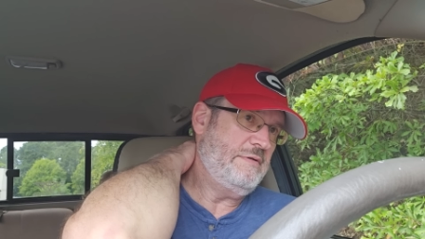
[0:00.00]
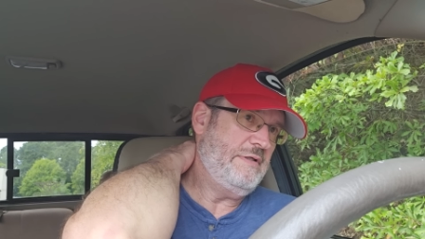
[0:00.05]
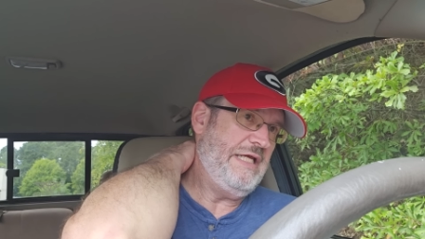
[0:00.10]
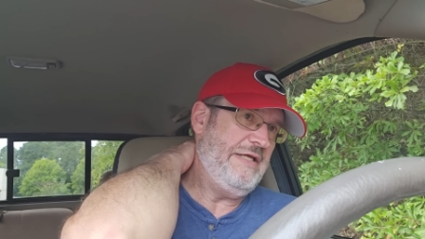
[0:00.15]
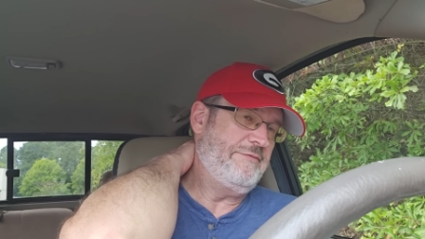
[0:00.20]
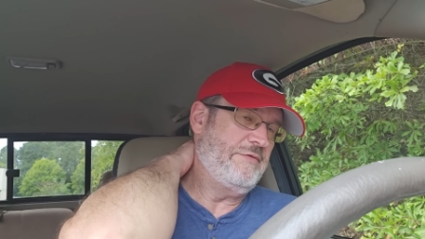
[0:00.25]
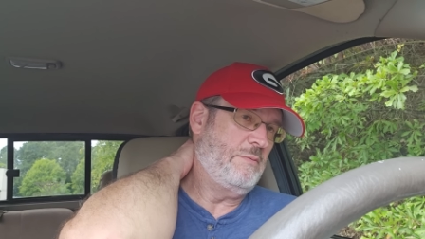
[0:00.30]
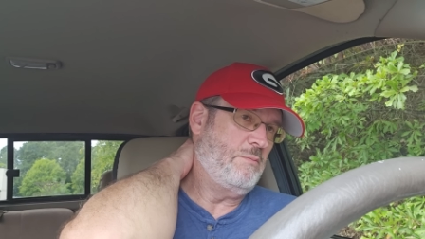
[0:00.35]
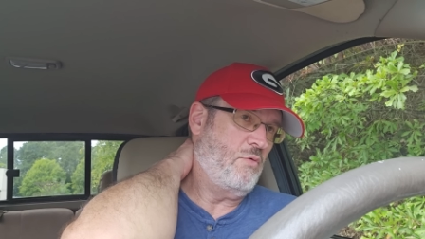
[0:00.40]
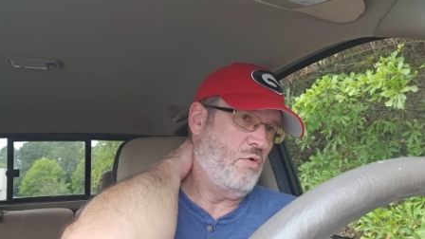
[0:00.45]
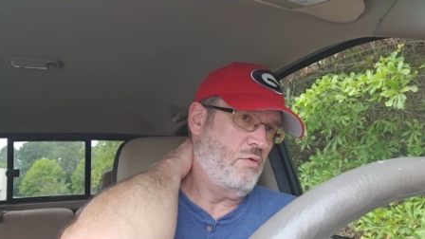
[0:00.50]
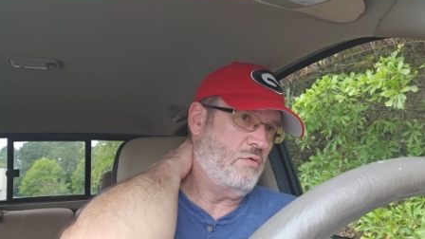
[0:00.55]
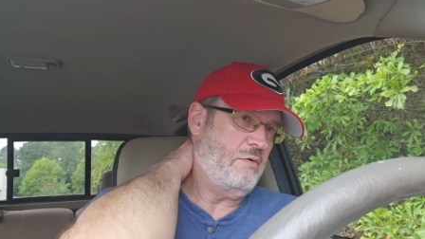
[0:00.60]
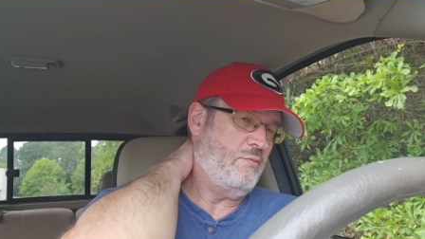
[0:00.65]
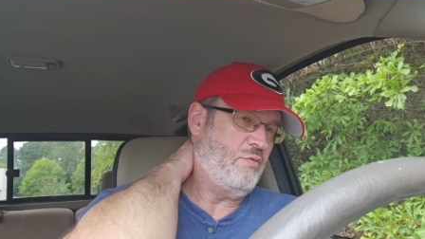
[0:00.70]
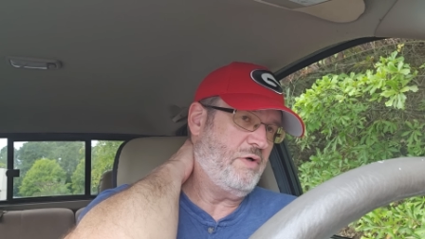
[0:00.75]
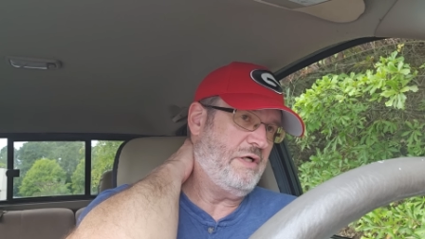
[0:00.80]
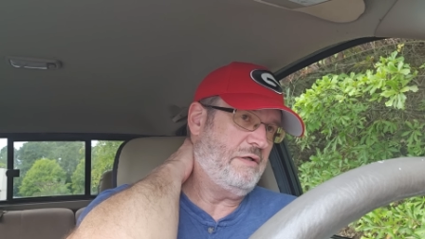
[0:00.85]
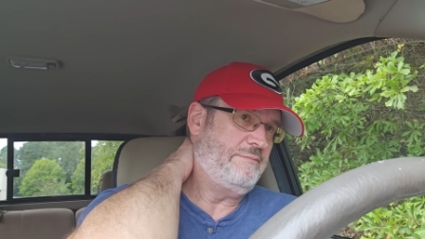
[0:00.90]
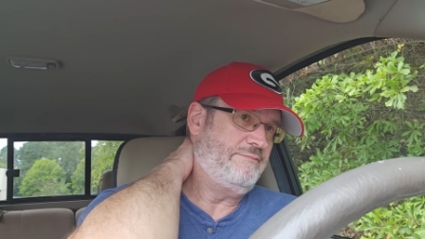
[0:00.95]
even more,
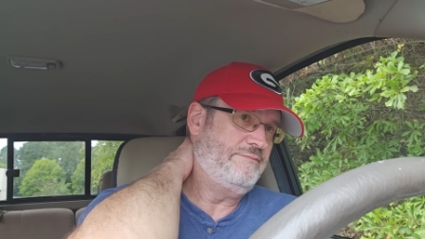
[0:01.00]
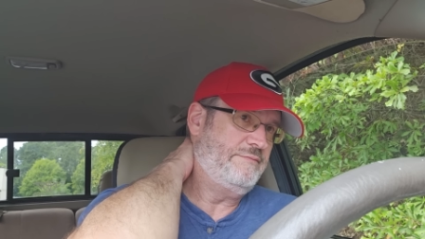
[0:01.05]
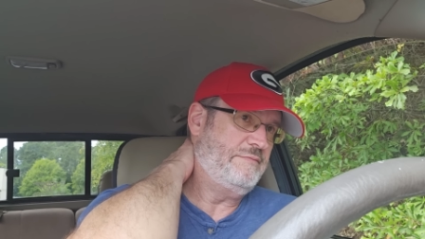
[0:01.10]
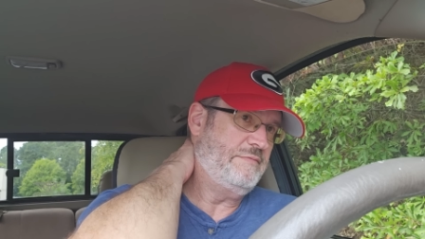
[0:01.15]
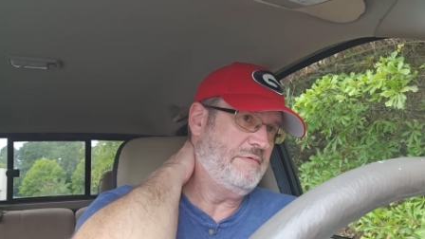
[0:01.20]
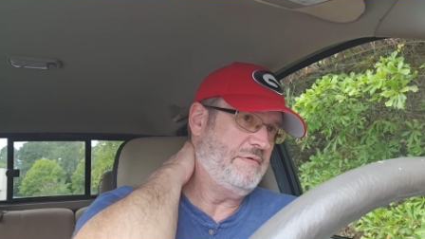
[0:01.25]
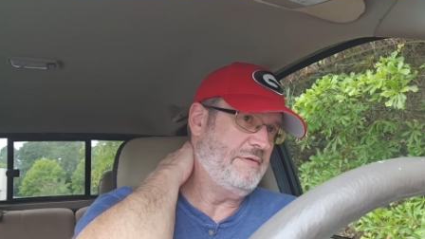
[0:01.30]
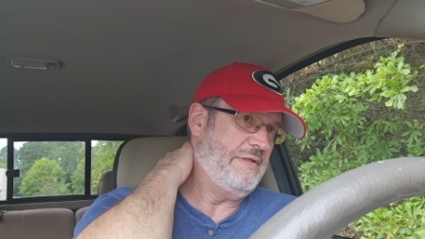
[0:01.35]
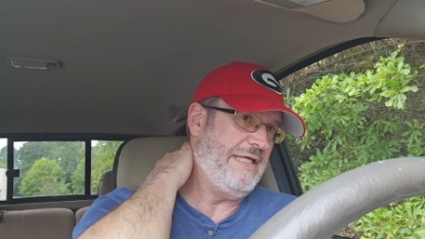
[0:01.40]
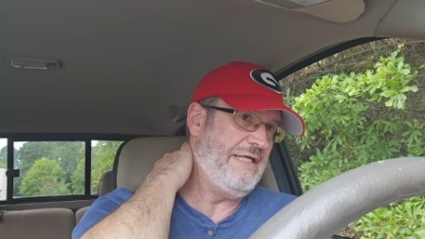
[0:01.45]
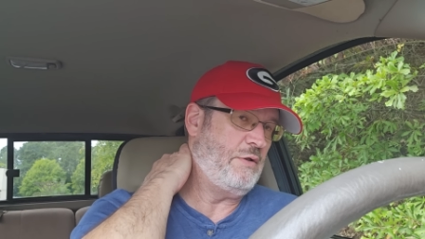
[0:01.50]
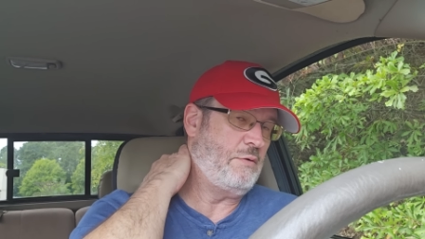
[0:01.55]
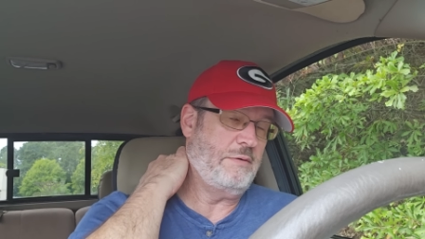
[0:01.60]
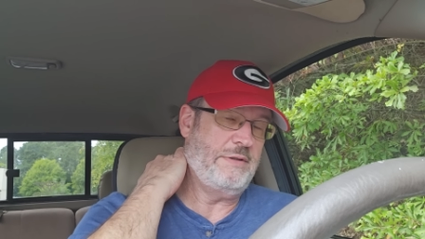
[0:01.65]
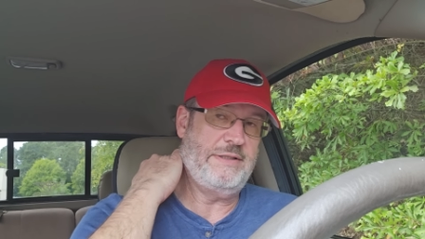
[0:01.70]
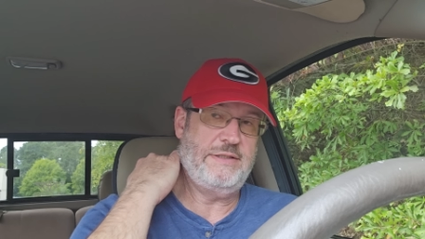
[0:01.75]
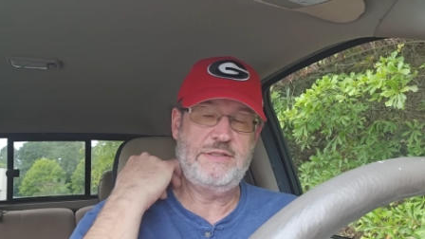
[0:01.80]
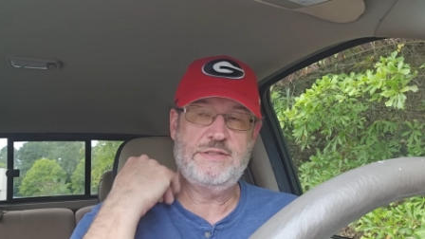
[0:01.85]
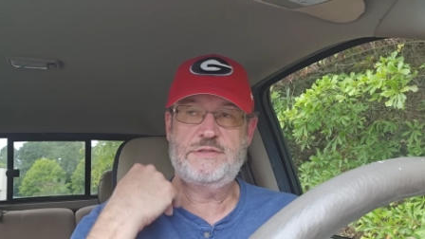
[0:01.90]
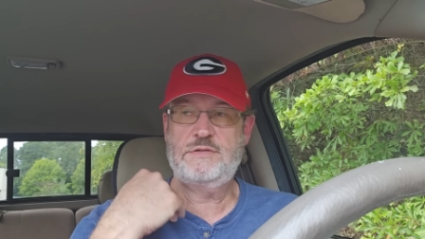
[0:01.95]
well,
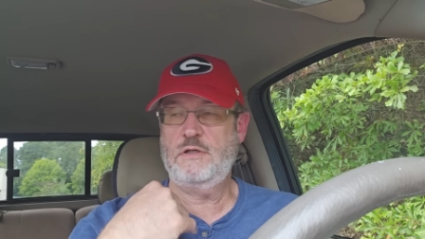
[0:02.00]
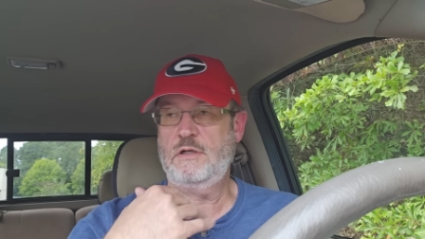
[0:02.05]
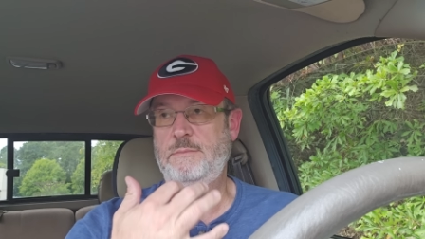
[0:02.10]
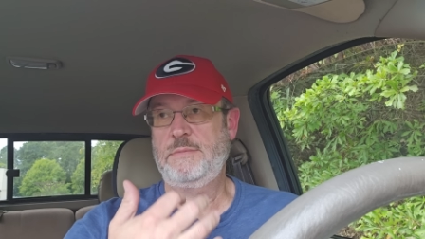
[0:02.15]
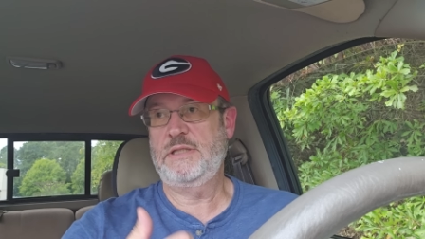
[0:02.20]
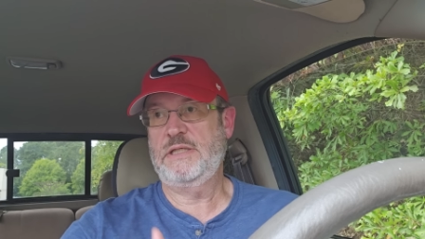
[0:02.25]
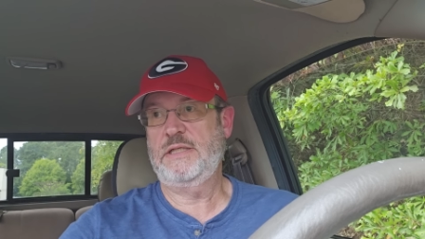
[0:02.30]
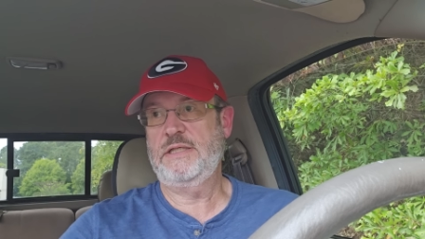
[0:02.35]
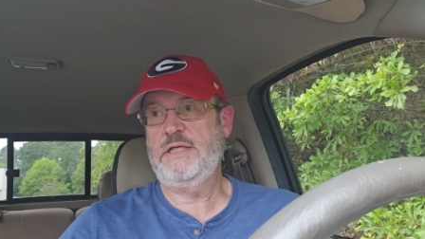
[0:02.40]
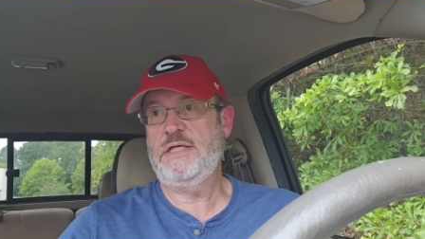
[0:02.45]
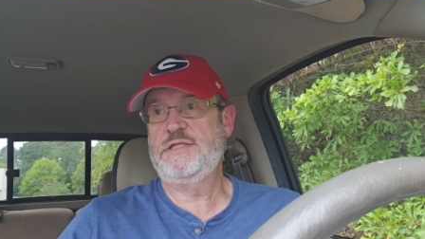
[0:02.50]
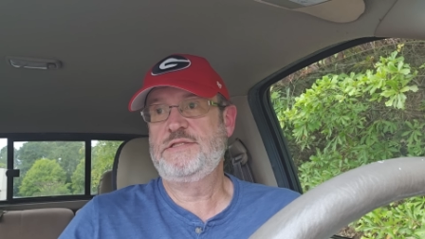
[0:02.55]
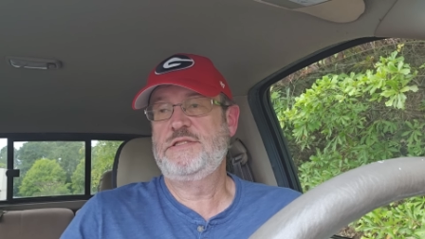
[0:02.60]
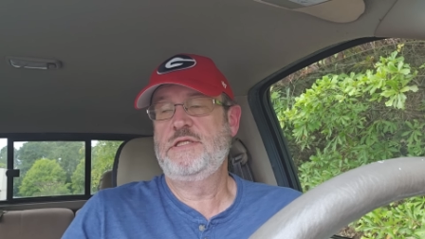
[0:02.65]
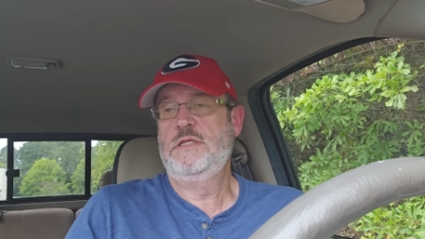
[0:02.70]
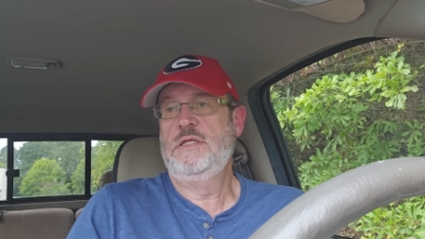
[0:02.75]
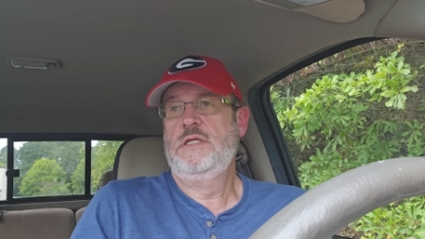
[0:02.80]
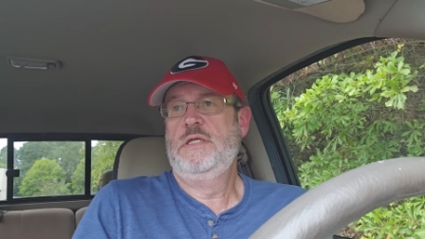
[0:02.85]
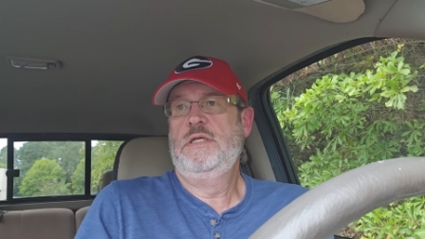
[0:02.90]
equally disturbing, I guess,